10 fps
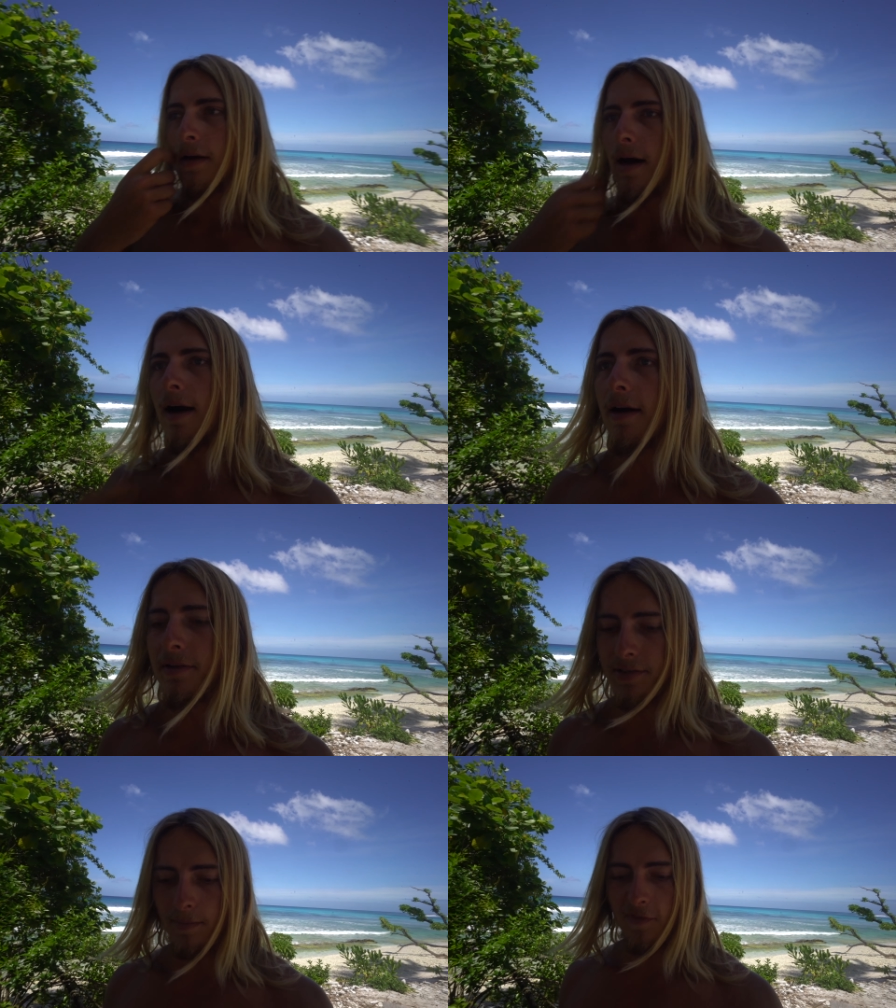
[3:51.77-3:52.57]

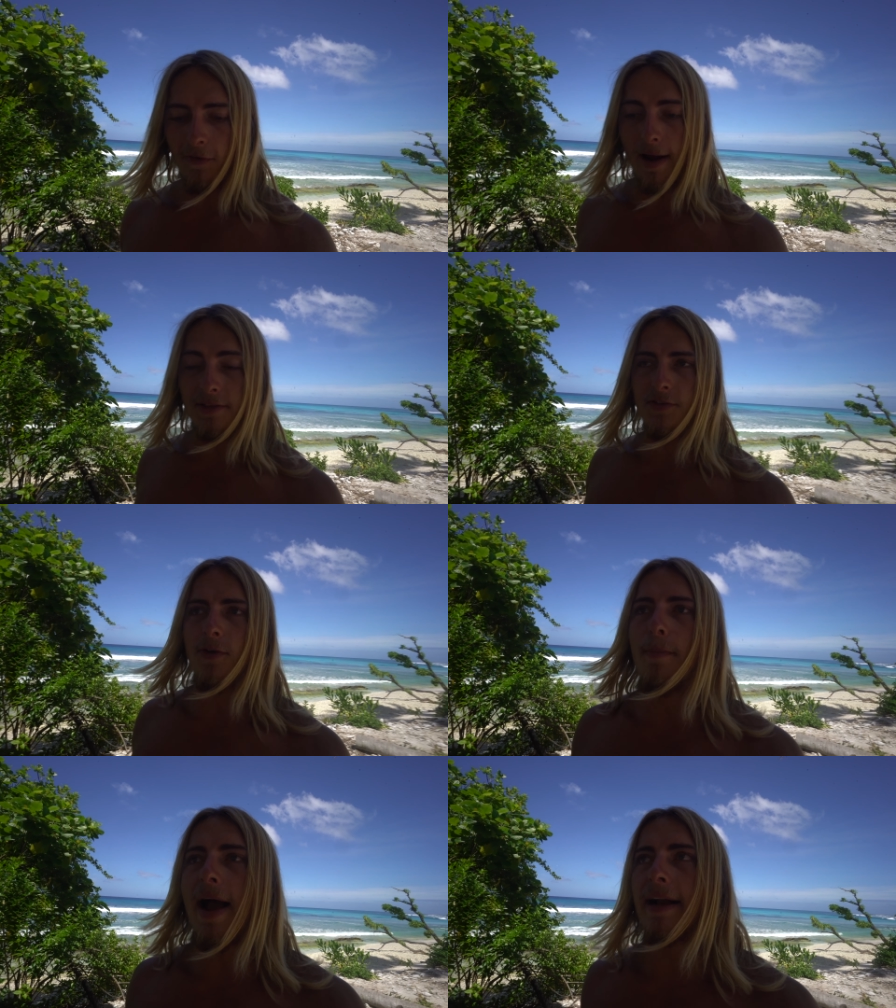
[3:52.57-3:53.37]
Uh, some friends
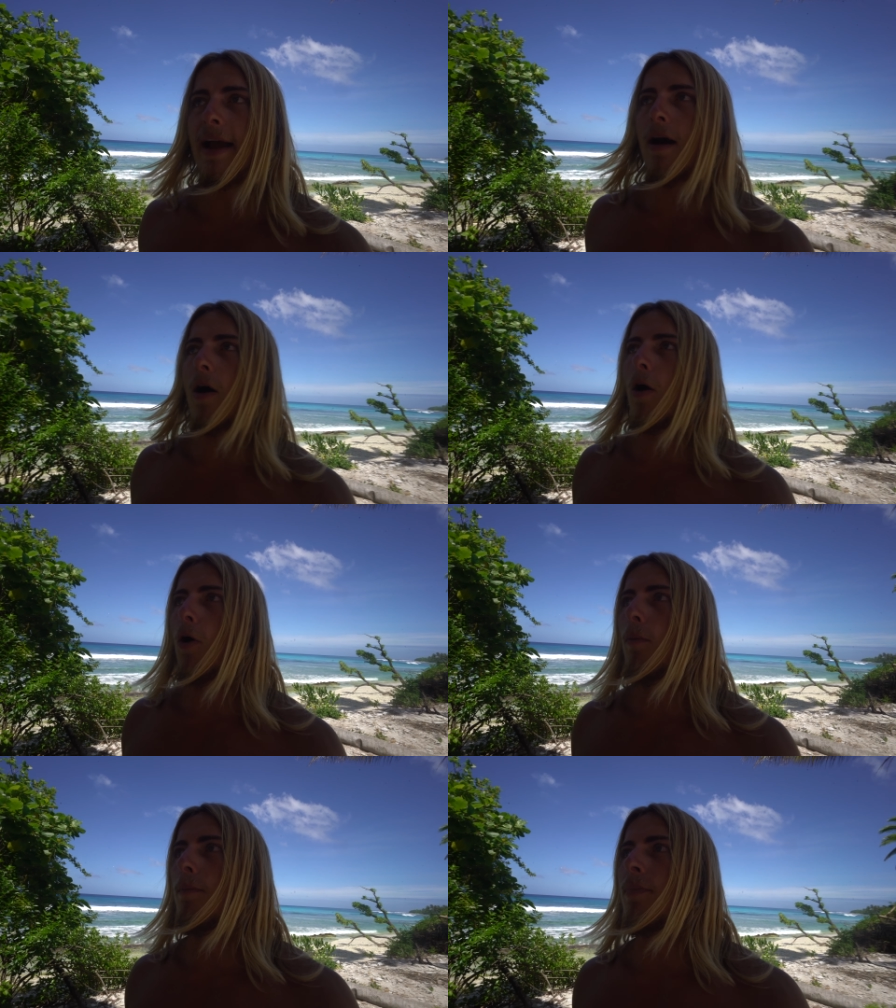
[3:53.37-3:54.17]
from back at
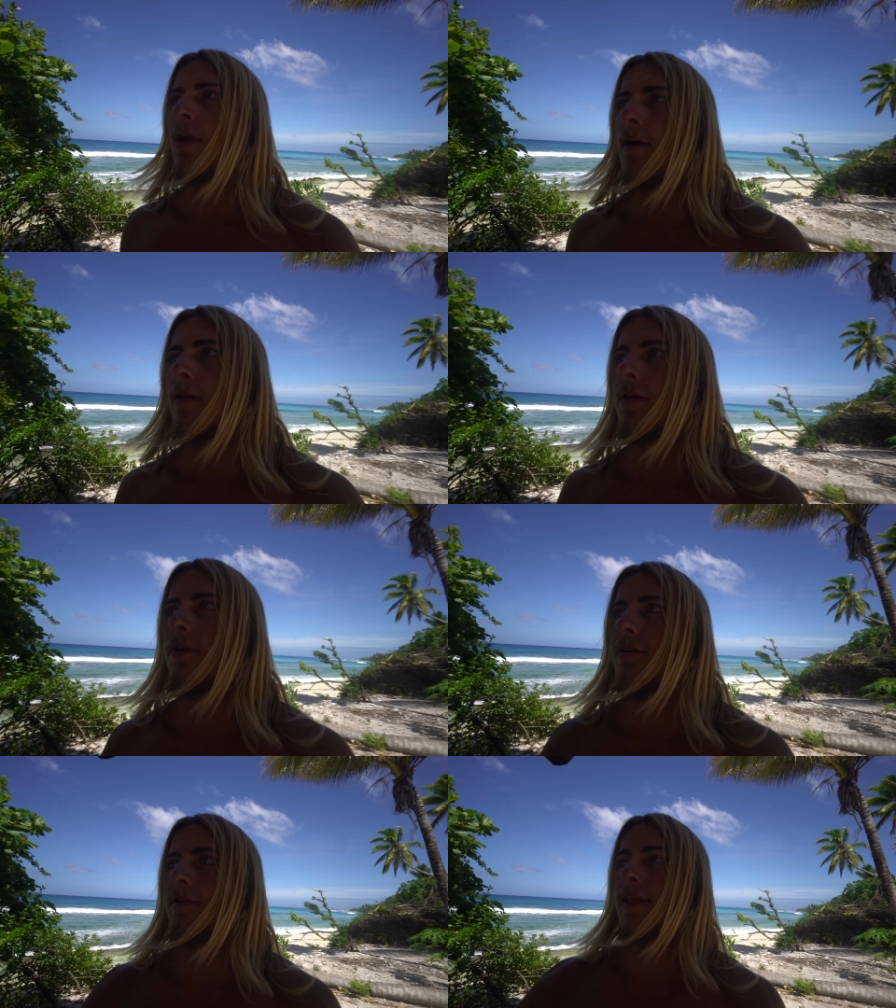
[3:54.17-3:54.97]
home
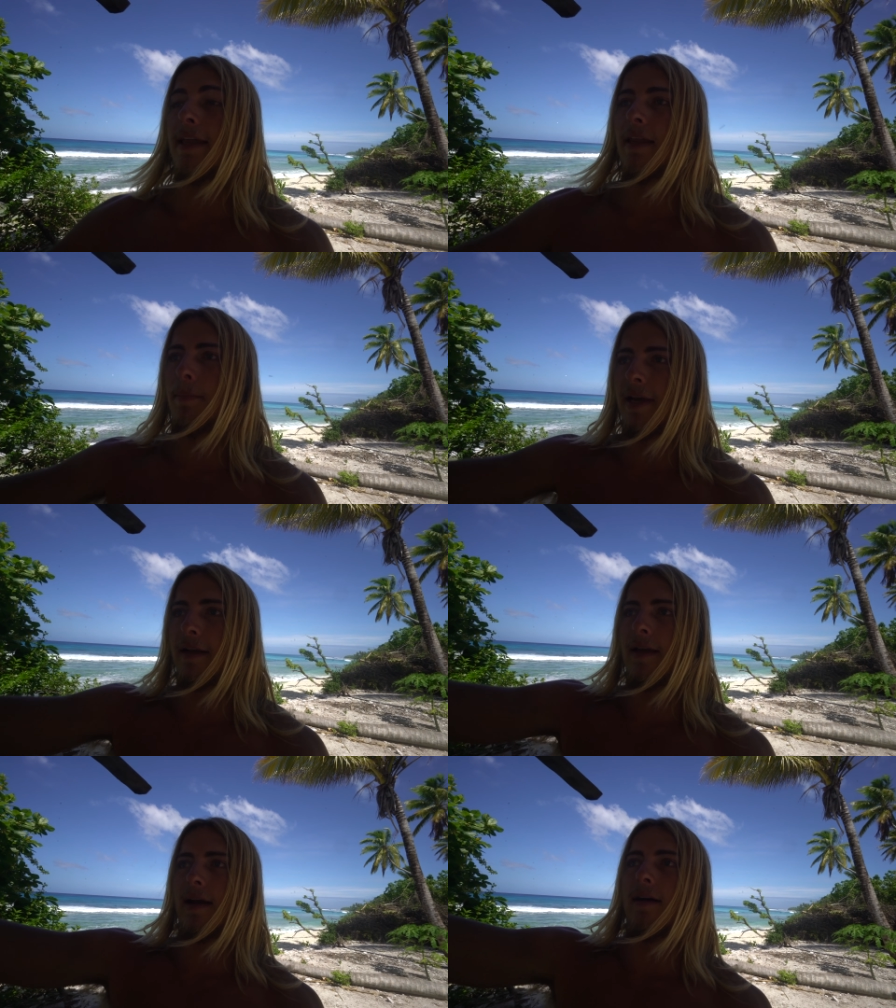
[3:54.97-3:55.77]
they did a big,